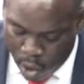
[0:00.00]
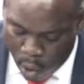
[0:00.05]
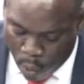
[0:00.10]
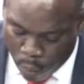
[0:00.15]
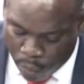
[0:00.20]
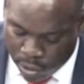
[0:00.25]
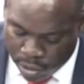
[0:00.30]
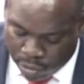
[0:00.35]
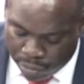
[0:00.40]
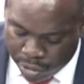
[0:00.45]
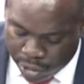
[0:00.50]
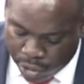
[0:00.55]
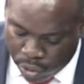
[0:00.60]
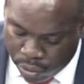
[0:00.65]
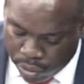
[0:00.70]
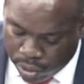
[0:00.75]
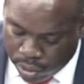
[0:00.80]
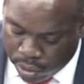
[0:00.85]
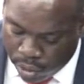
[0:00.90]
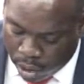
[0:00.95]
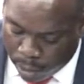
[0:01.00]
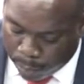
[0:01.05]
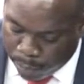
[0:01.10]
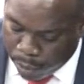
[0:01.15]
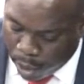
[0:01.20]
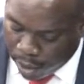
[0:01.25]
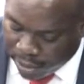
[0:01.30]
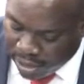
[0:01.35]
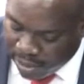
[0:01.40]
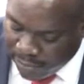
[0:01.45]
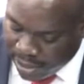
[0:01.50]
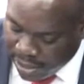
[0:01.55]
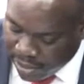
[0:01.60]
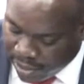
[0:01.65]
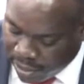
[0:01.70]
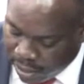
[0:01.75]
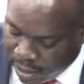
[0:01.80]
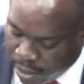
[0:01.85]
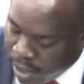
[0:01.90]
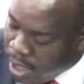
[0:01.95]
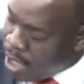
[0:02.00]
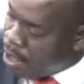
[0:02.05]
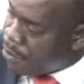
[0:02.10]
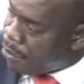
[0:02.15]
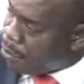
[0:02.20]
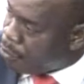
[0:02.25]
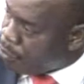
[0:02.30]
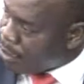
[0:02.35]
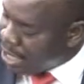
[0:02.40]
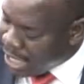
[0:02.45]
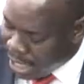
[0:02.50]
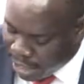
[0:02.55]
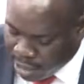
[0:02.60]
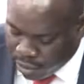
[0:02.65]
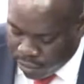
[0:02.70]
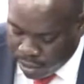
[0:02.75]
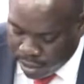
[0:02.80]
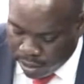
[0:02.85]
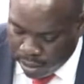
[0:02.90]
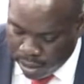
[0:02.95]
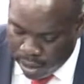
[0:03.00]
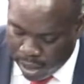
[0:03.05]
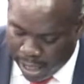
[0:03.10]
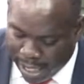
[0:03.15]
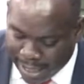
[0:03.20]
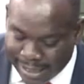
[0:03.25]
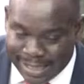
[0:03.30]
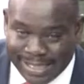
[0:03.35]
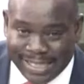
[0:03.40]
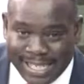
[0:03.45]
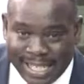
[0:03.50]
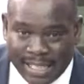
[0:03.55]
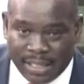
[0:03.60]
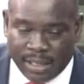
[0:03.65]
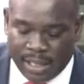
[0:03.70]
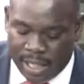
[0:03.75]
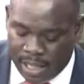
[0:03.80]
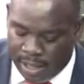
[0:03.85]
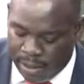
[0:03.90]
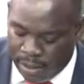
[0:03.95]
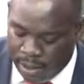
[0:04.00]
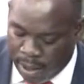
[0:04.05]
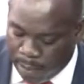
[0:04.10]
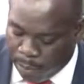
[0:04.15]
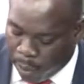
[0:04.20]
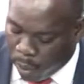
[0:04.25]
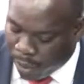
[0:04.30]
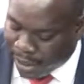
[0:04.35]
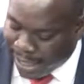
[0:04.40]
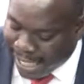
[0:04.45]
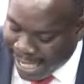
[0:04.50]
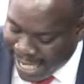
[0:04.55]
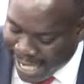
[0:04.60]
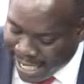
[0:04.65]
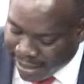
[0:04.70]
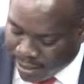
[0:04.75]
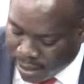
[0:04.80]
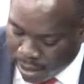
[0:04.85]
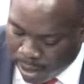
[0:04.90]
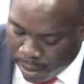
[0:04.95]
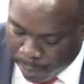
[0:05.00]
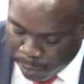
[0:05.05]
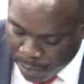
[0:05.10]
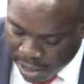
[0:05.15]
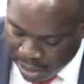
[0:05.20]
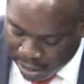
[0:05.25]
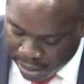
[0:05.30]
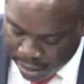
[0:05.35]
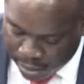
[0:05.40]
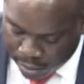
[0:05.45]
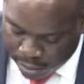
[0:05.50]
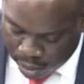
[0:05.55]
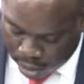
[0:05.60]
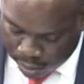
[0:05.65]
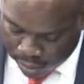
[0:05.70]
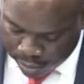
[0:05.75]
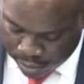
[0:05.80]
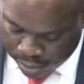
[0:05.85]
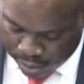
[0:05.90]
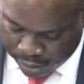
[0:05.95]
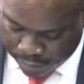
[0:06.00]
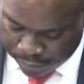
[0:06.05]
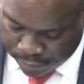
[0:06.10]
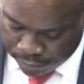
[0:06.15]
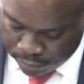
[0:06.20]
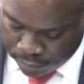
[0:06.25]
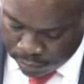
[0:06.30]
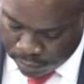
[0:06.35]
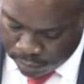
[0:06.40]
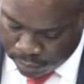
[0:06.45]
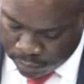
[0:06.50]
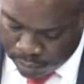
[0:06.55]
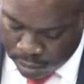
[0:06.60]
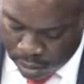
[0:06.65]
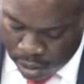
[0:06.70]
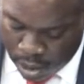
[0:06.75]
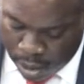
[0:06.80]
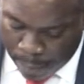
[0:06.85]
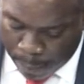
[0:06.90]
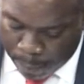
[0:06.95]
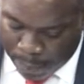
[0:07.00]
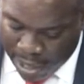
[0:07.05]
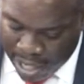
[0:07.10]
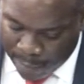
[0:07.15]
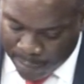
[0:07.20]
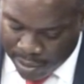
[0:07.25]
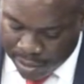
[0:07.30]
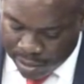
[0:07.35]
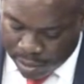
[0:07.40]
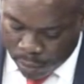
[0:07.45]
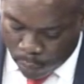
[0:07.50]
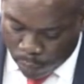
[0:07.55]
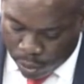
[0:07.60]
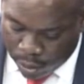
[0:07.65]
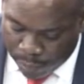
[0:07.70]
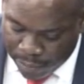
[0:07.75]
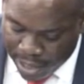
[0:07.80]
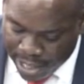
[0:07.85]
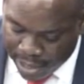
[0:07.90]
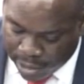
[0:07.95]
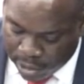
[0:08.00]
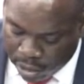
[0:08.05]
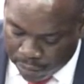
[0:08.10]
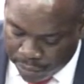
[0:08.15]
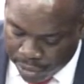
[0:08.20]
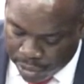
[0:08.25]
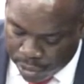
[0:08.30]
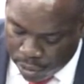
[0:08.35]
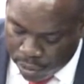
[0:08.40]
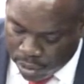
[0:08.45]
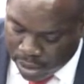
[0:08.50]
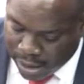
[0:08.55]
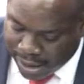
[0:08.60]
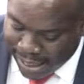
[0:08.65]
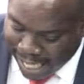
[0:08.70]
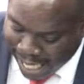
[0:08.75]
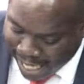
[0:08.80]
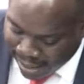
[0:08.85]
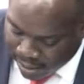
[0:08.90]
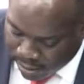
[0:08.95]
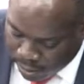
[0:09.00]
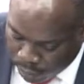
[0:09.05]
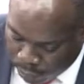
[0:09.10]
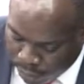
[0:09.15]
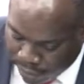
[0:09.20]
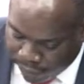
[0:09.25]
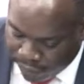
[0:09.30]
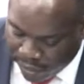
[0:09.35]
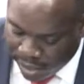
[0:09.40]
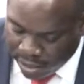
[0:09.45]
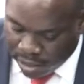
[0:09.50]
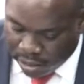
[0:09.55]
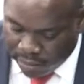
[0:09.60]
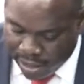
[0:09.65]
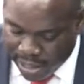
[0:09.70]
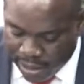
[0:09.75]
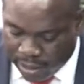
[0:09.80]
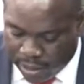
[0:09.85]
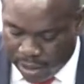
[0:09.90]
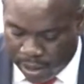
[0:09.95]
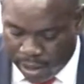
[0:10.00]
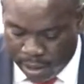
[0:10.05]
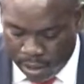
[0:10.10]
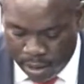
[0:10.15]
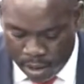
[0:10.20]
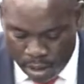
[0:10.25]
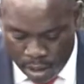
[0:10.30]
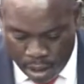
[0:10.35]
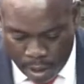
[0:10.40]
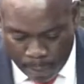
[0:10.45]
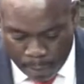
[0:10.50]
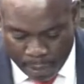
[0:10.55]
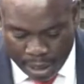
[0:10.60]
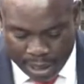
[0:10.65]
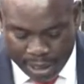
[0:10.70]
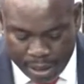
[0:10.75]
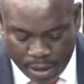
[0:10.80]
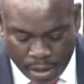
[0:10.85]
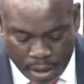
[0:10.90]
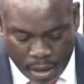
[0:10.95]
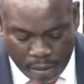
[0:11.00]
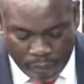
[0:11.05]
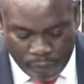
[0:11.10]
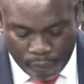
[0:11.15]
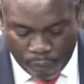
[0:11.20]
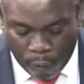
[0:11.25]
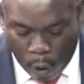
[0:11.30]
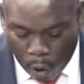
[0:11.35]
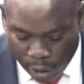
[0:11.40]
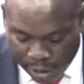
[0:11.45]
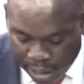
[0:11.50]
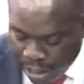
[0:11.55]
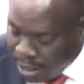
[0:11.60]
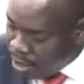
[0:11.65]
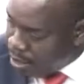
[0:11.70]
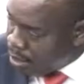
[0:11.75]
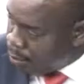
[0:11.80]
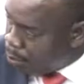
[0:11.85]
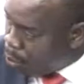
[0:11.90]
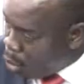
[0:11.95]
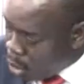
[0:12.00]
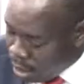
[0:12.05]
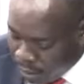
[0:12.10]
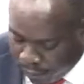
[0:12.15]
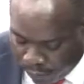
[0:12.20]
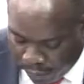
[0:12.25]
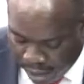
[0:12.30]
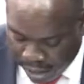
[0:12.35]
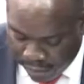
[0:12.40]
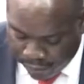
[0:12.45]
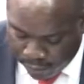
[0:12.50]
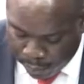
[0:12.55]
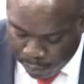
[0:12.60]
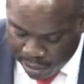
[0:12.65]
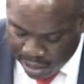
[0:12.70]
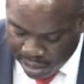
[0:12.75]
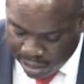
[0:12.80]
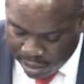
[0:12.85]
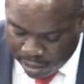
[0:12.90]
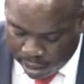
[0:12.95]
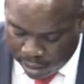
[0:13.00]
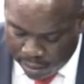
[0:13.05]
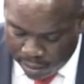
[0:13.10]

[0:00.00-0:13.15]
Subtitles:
was reduced to approximately, sir, $316.8 million, sir. Payments were made to reduce tax refund arrears, sir, by $40.5 million.